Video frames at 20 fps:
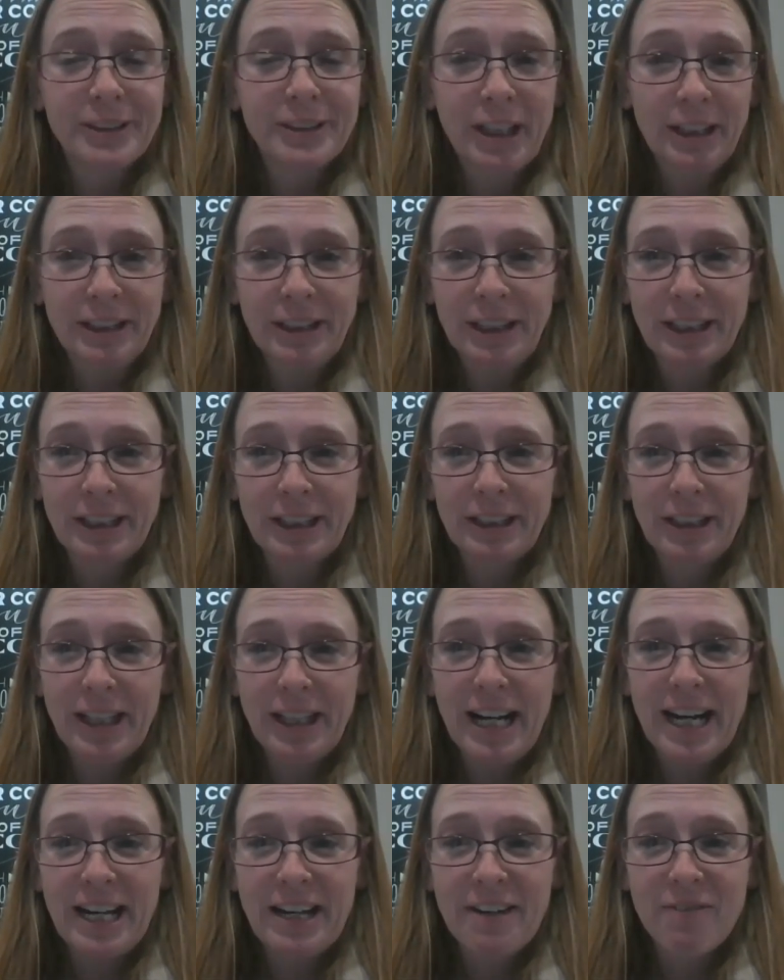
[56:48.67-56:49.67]
Not gonna
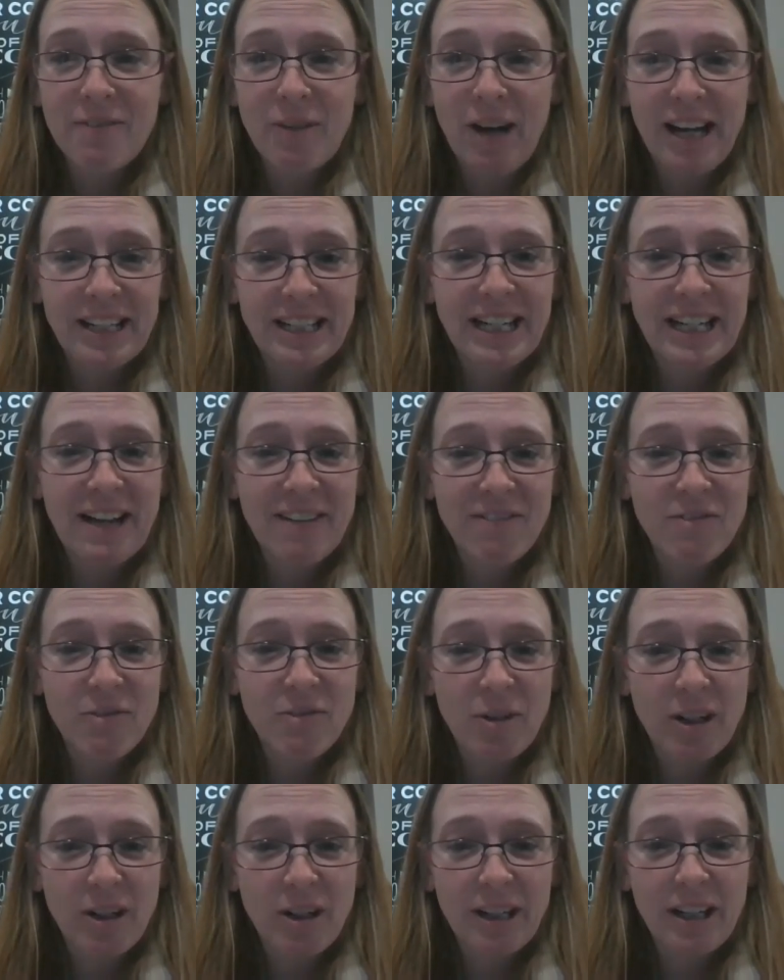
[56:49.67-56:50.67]
lie, if I didn't have
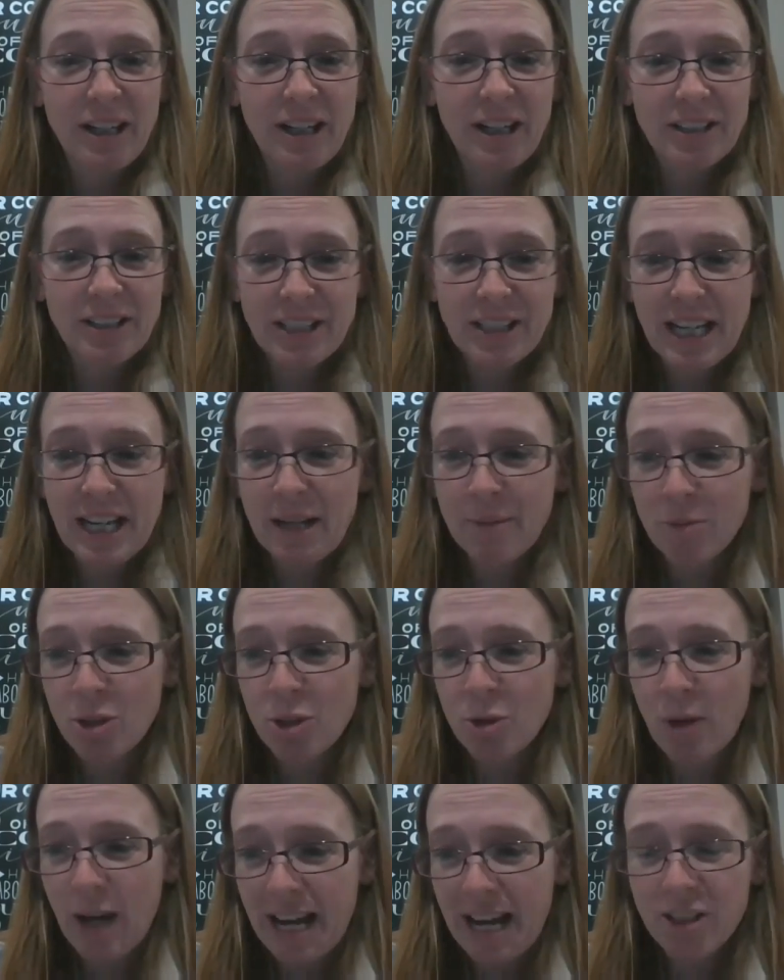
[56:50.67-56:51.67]
a time
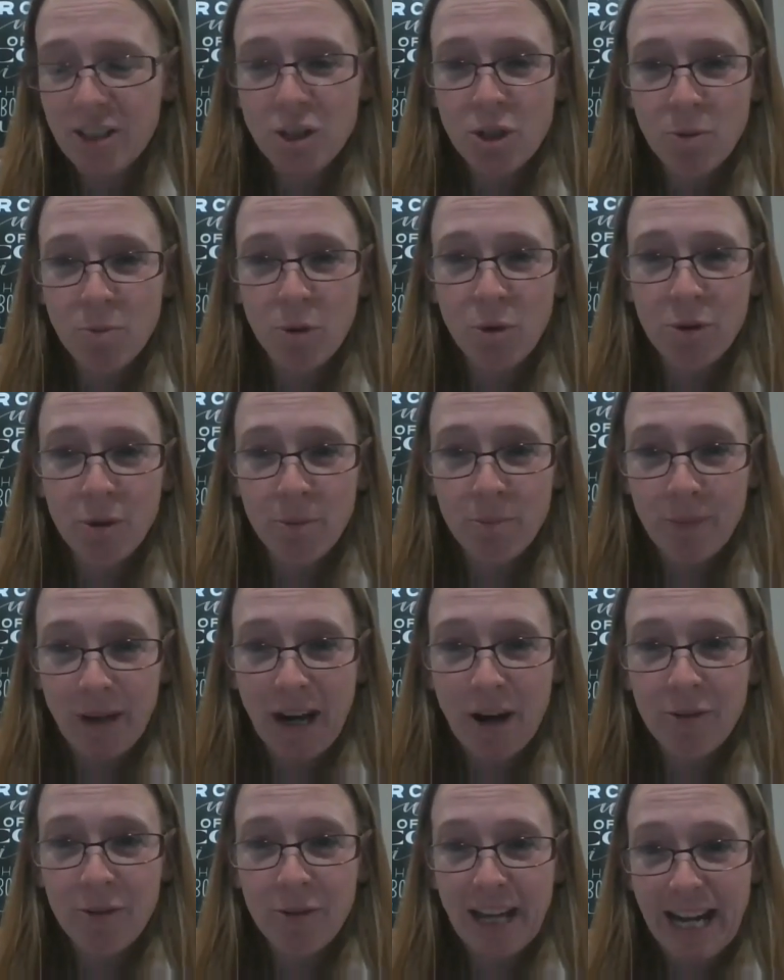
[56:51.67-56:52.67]
to ask you both
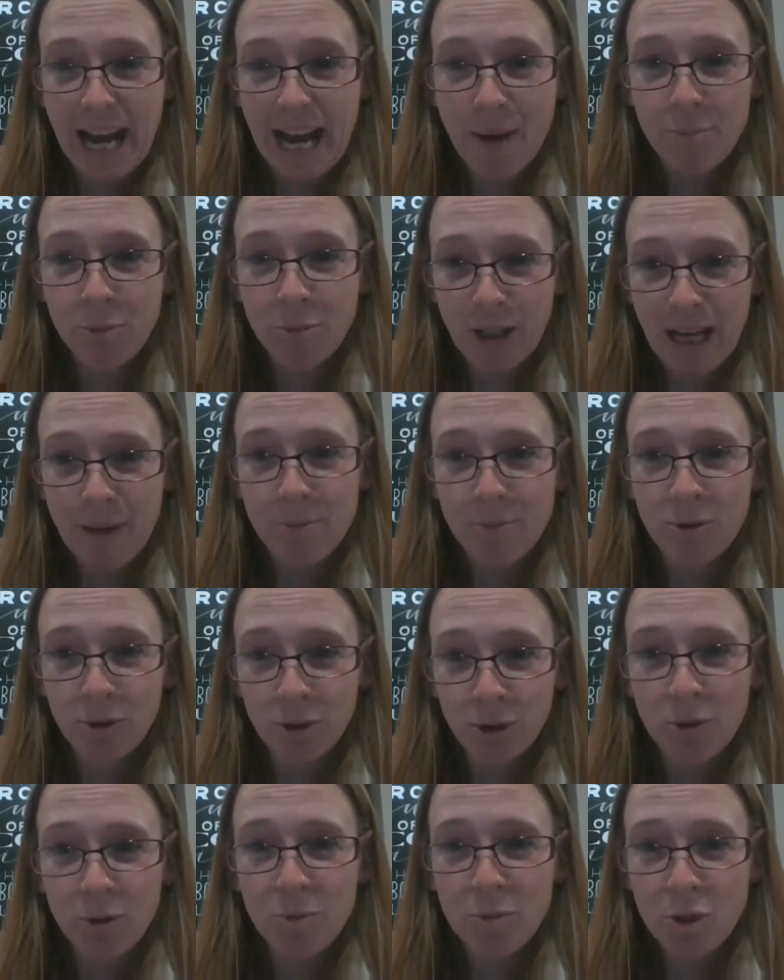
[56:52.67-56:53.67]
about that Apple
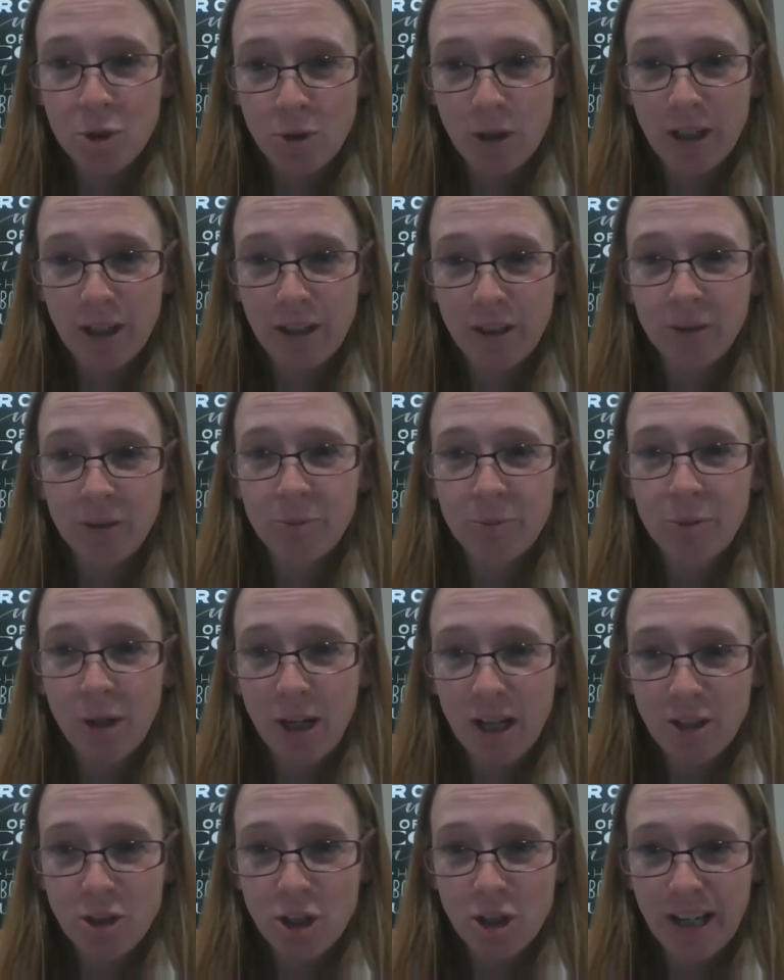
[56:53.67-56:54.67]
Capitol Loop Trail
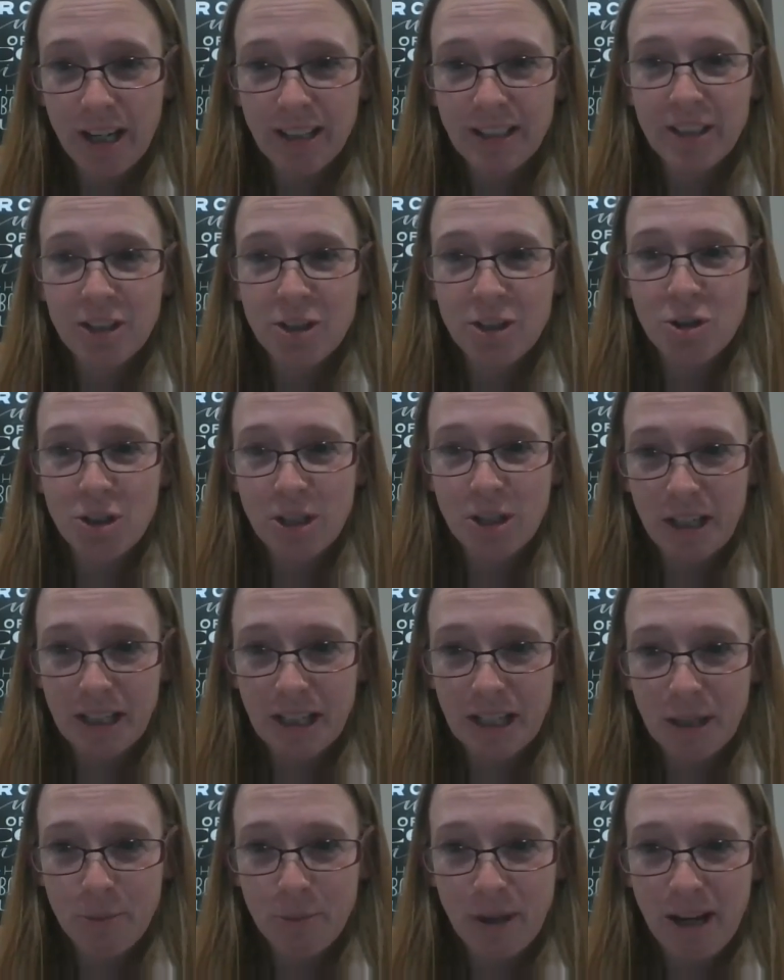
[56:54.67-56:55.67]
project that you're
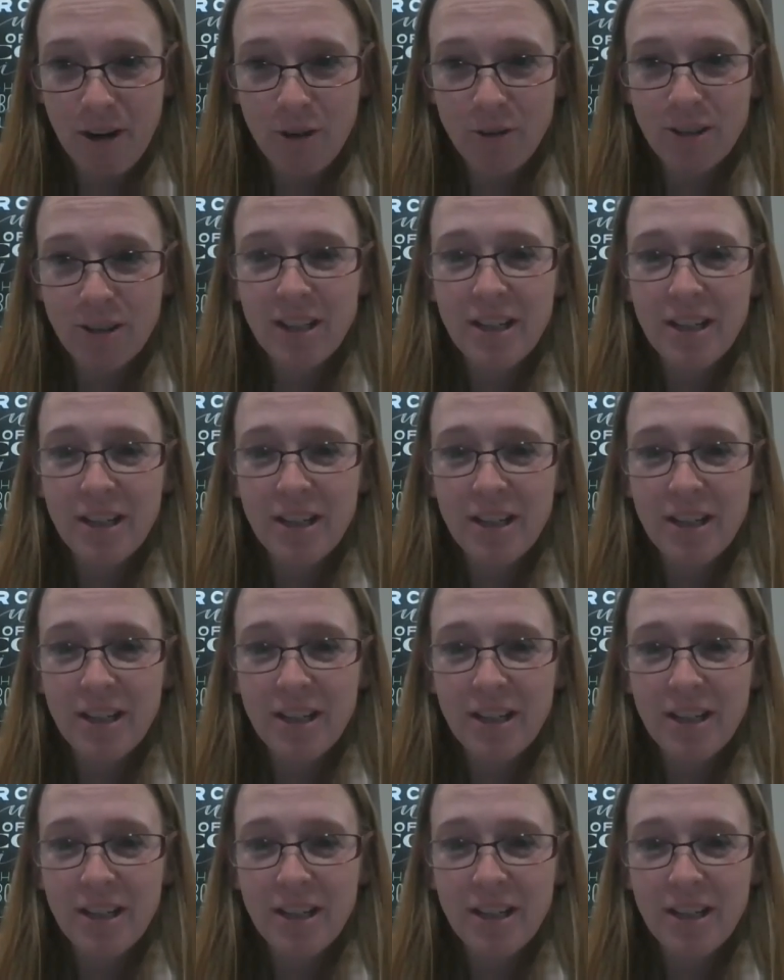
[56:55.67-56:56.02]
talking about.